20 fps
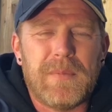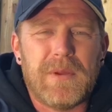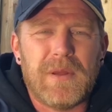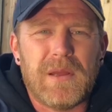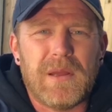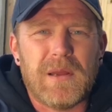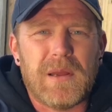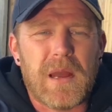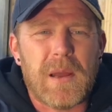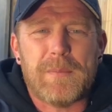
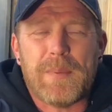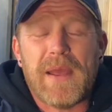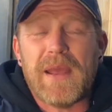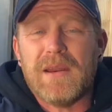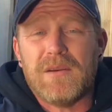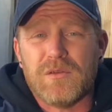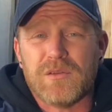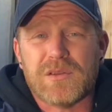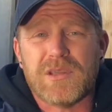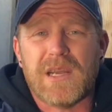a
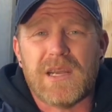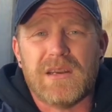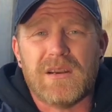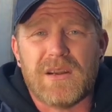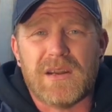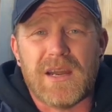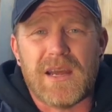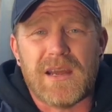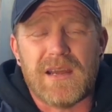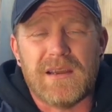pen or something
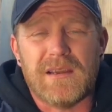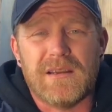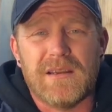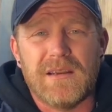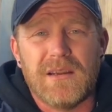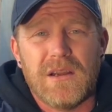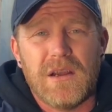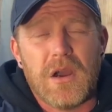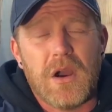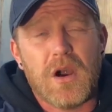like that,
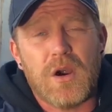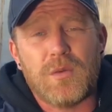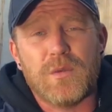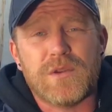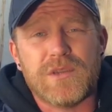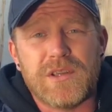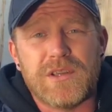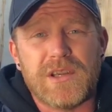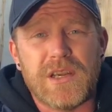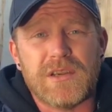I would
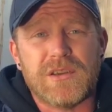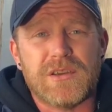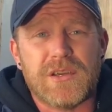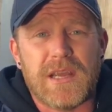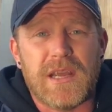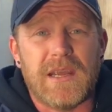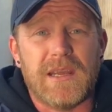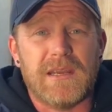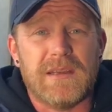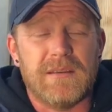suggest
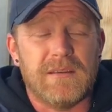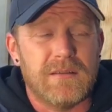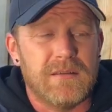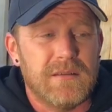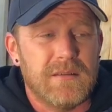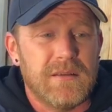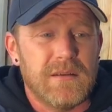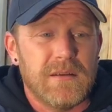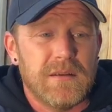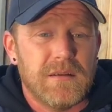getting
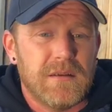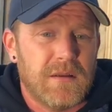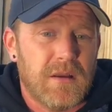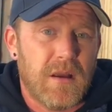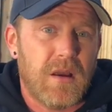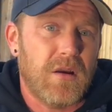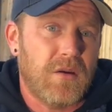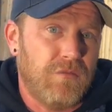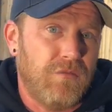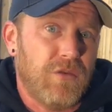
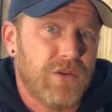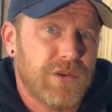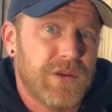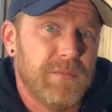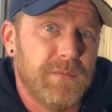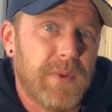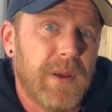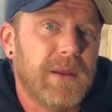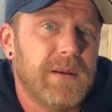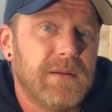a
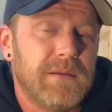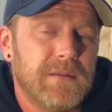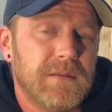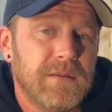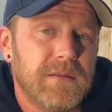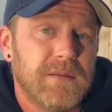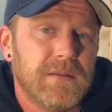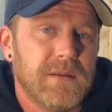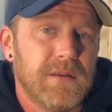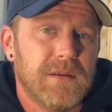rosin pen.
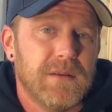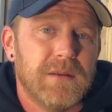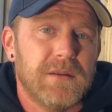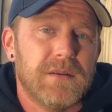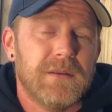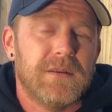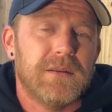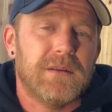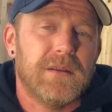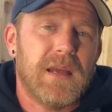
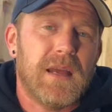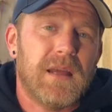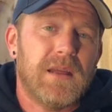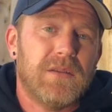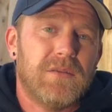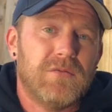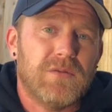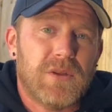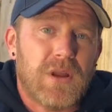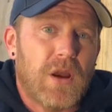Now,
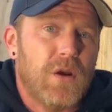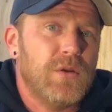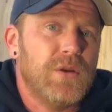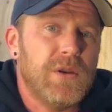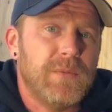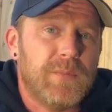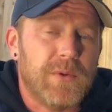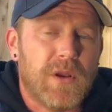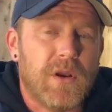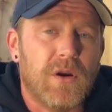only
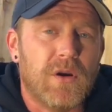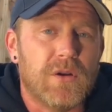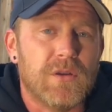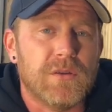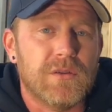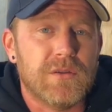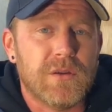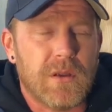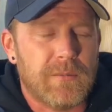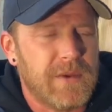
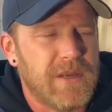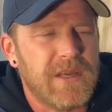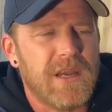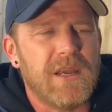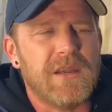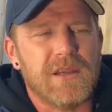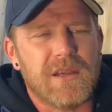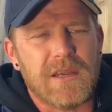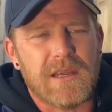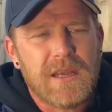because, I mean, yeah,
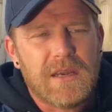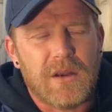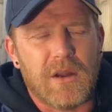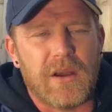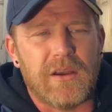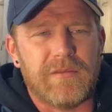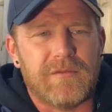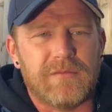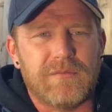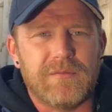you can get
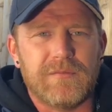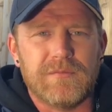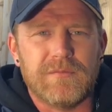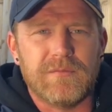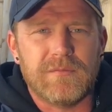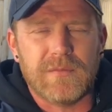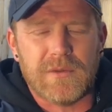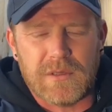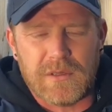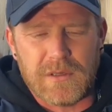live
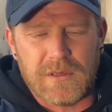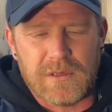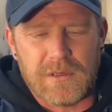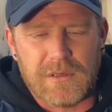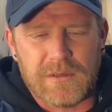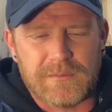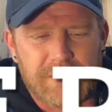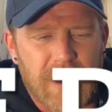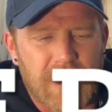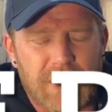
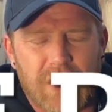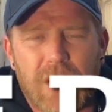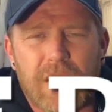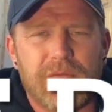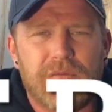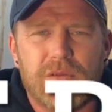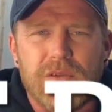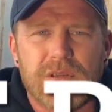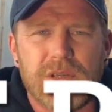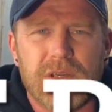
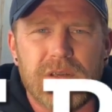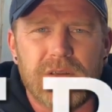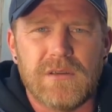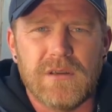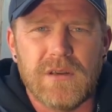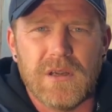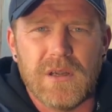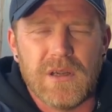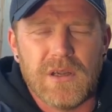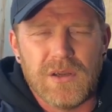rosin,
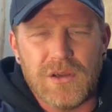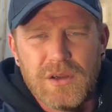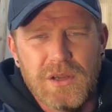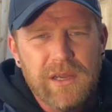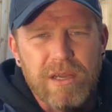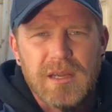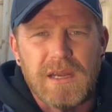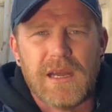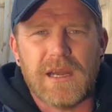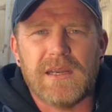you can
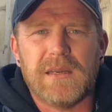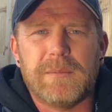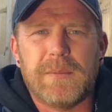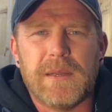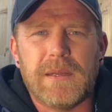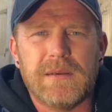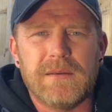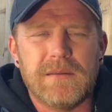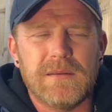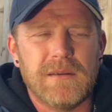get that in a pen.